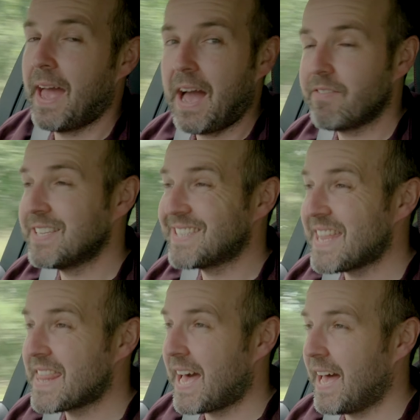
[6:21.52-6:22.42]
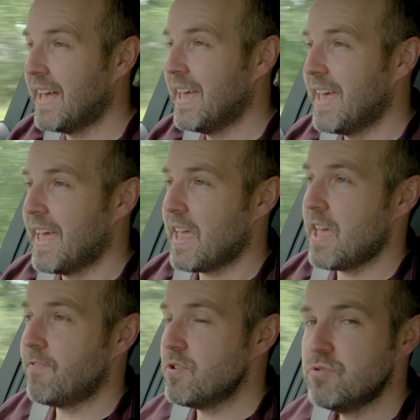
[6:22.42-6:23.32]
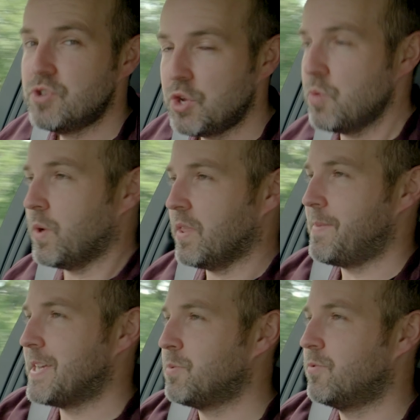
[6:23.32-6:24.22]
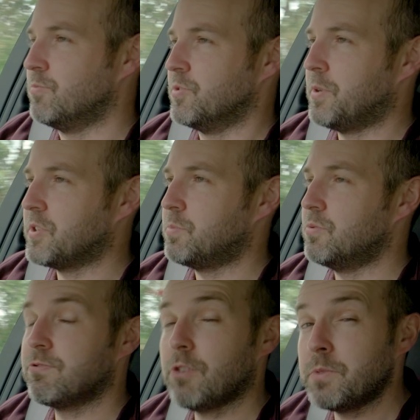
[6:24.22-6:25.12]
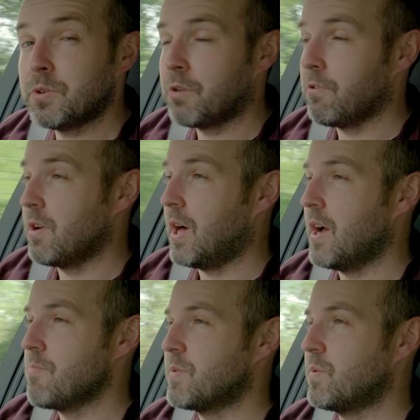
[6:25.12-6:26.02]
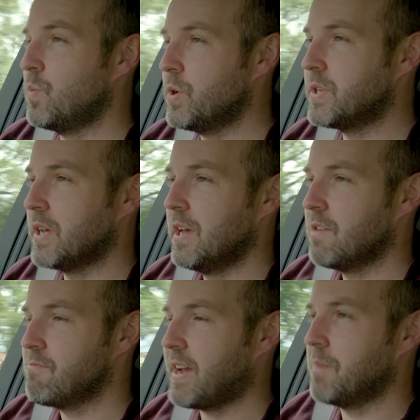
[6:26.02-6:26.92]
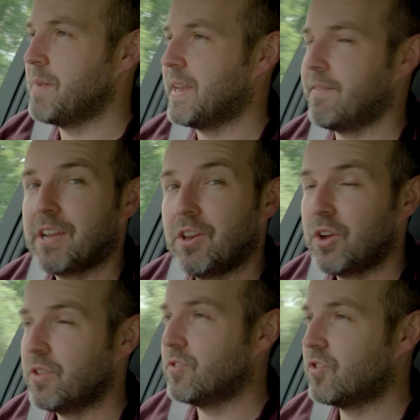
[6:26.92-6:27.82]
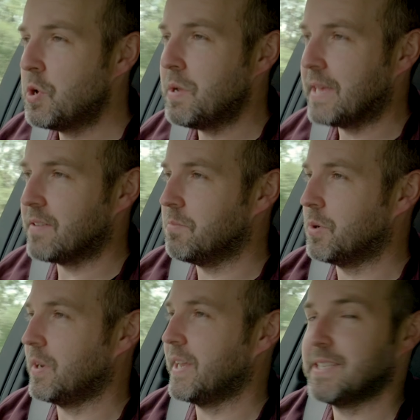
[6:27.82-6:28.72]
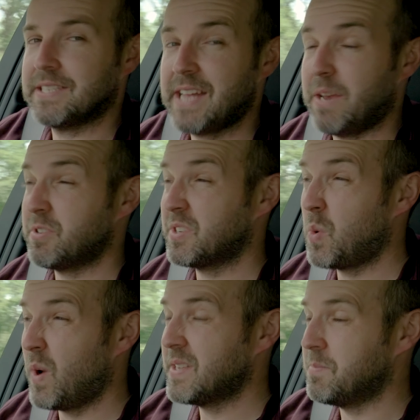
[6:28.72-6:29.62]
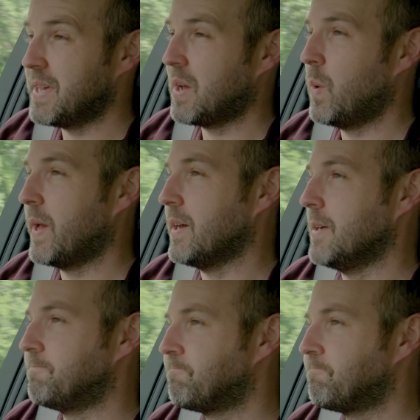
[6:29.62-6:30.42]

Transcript: Having said that, if you do want the best performance possible from your Corolla hybrid, we would recommend having a look at the 2 litre model instead, which is quite a bit quicker.